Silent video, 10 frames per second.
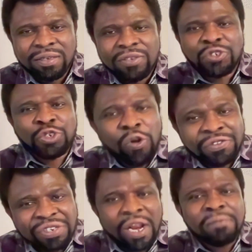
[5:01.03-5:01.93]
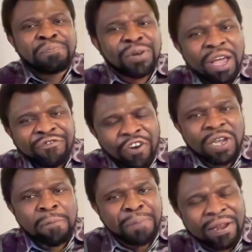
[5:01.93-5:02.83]
Children, pray for
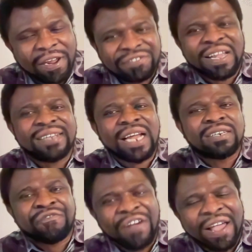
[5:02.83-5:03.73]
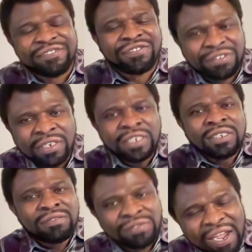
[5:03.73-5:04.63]
your parents and advise
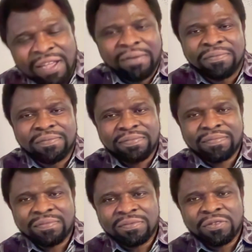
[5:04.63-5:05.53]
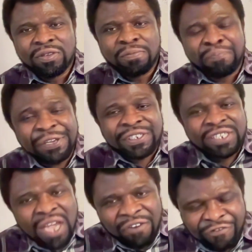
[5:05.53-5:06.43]
them. Be
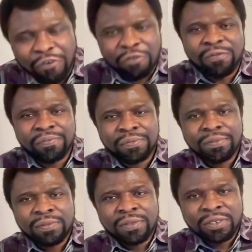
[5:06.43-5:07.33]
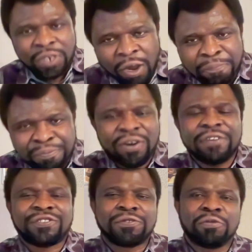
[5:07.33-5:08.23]
careful. God
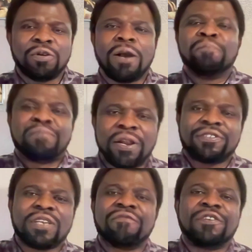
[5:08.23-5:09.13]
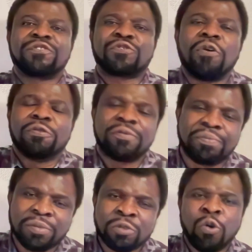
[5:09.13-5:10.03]
bless you and bless every soul
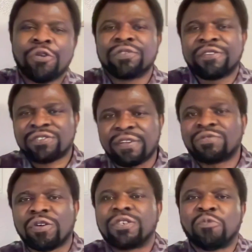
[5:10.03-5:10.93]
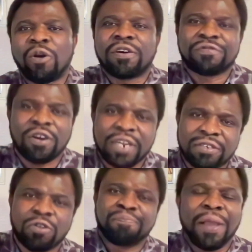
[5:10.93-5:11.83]
who listen to the word of God and
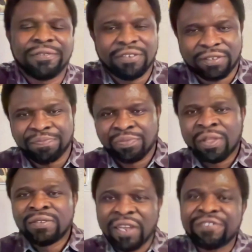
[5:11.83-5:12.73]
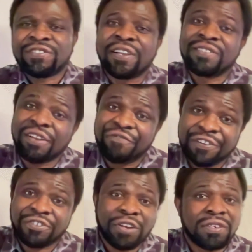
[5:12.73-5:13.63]
obey it. This is the
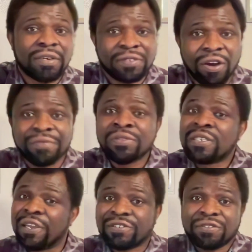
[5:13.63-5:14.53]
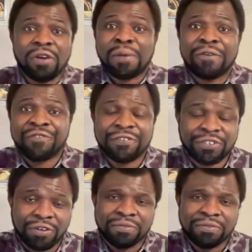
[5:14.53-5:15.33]
vision of God. It's not my vision.